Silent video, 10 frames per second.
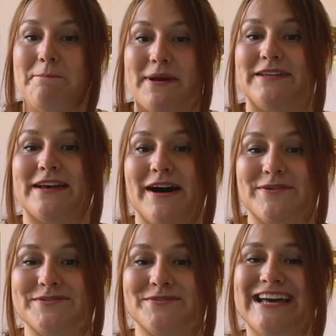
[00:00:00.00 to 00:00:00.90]
paid
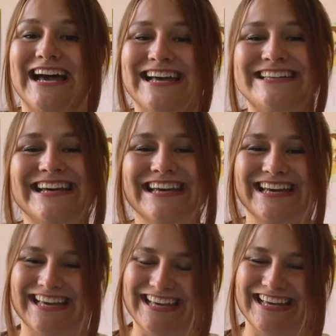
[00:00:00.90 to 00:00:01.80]
accounts for that.
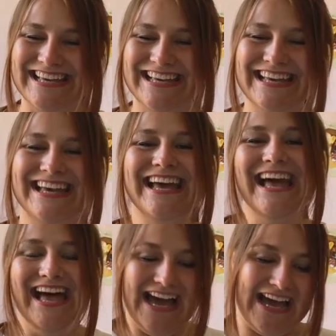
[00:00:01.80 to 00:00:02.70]

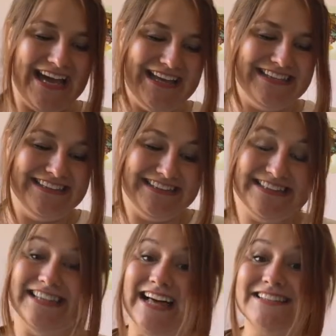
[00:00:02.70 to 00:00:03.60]
And
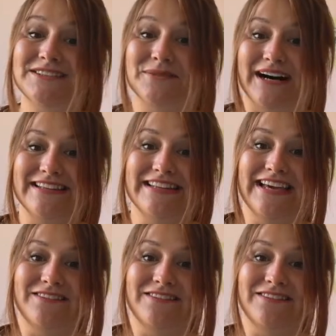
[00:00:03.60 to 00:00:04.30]
the last one,